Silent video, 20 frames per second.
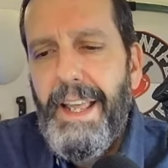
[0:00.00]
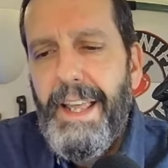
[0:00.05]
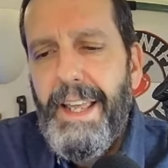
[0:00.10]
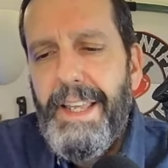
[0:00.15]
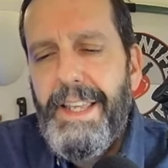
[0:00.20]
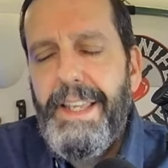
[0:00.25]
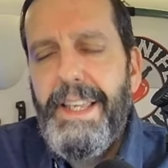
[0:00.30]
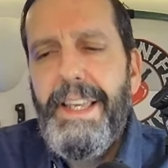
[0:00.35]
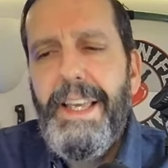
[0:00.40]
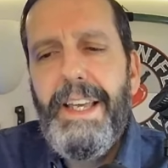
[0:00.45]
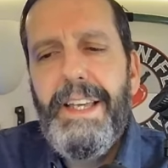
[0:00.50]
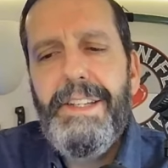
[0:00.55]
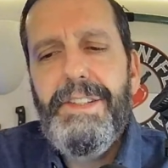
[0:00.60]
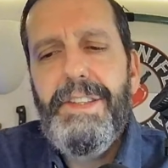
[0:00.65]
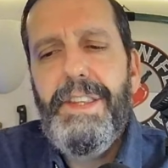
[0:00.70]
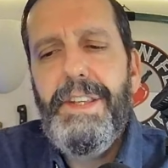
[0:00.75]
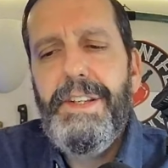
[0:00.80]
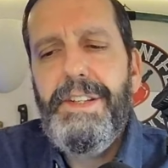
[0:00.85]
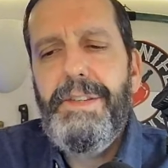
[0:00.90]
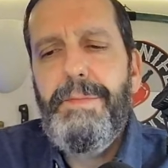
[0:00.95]
he is
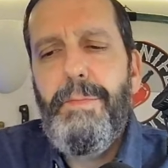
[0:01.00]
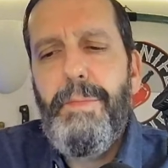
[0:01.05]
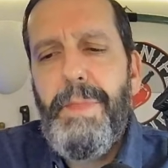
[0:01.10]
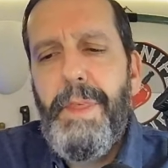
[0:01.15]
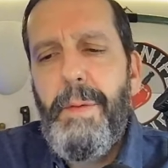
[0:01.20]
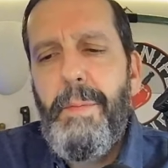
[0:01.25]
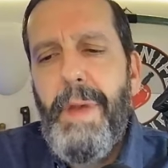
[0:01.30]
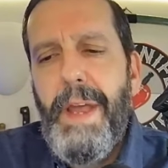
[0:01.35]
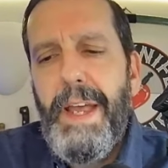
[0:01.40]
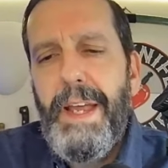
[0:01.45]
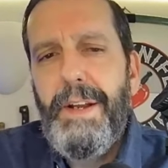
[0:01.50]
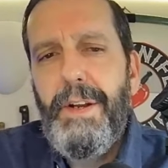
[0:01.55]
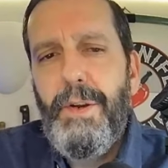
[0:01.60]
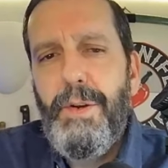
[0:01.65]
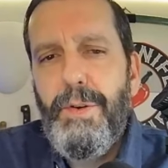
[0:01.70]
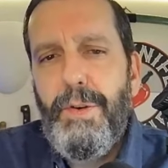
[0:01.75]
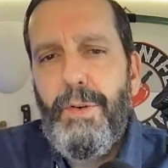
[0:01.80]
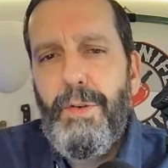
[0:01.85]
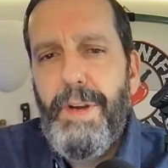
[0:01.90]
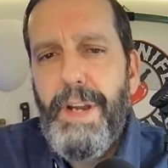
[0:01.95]
the the man
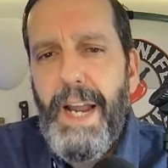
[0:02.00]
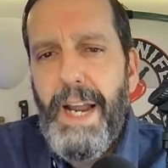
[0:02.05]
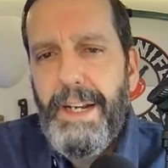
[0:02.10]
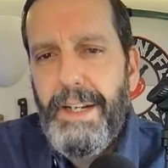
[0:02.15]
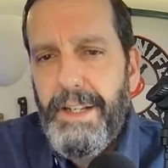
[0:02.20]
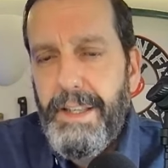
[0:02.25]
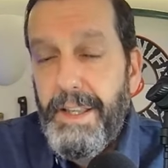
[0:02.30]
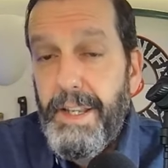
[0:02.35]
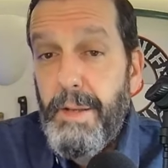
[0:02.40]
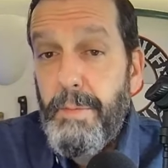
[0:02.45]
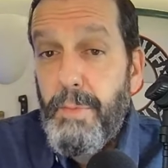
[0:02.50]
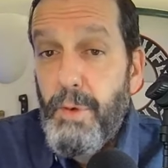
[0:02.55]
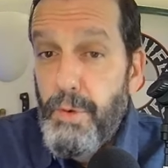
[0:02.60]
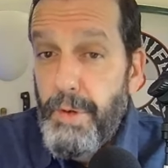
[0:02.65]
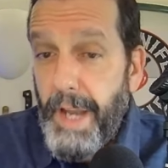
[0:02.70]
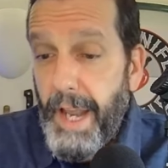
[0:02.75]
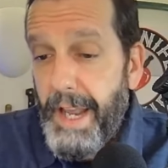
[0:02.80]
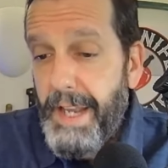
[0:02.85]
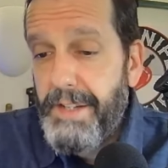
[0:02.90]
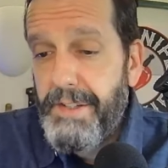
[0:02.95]
who created the
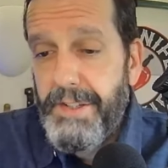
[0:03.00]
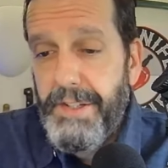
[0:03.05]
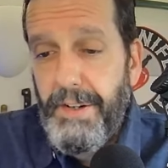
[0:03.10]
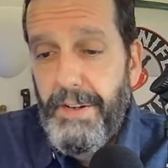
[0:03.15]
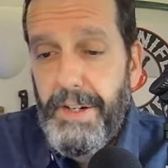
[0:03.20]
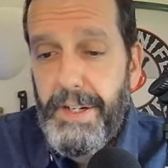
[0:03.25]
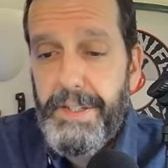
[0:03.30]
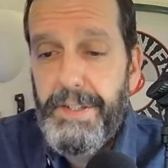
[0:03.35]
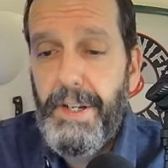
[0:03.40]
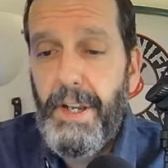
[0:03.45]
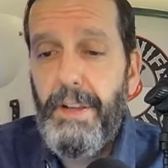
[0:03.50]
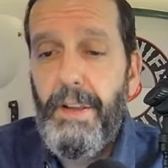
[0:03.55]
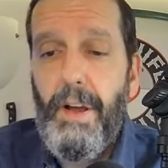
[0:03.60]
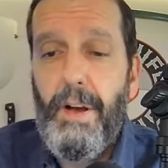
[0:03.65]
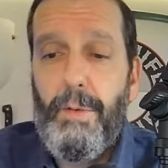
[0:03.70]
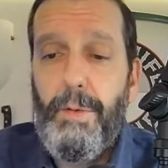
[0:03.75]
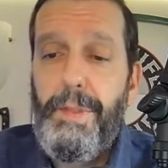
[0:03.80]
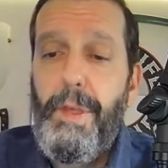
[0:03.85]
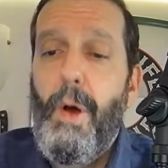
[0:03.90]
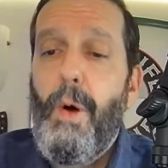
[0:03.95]
bouquet series,
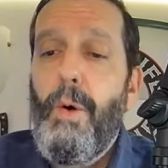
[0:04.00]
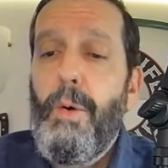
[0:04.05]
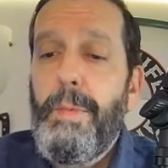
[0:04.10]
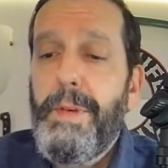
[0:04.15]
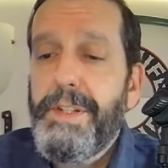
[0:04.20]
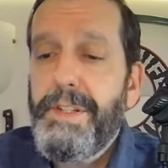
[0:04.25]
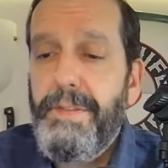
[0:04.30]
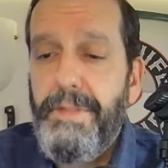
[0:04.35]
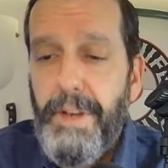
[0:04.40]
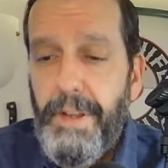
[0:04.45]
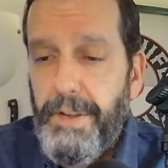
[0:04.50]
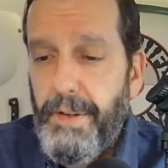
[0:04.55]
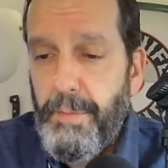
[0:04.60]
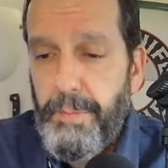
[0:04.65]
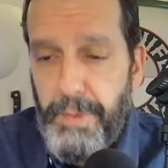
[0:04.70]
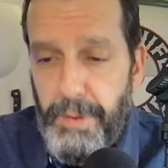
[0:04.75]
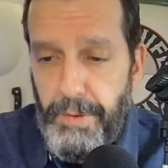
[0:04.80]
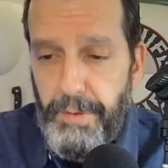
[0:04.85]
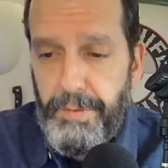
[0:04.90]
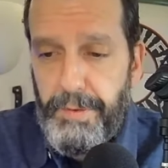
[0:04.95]
along with a whole bunch of other
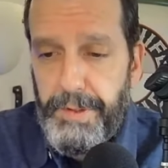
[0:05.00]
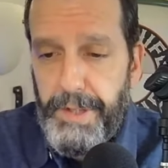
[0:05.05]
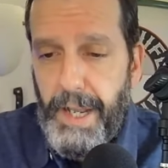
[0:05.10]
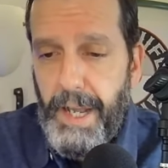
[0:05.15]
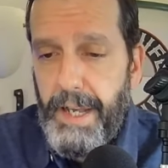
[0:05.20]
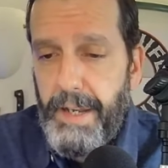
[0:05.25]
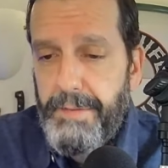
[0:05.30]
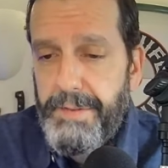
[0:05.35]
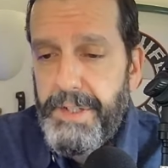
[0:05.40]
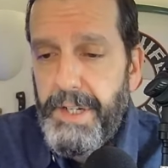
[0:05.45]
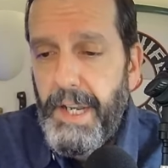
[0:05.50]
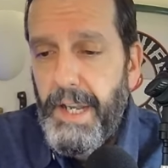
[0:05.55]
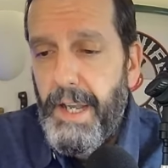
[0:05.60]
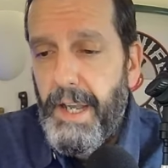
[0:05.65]
beautiful knives.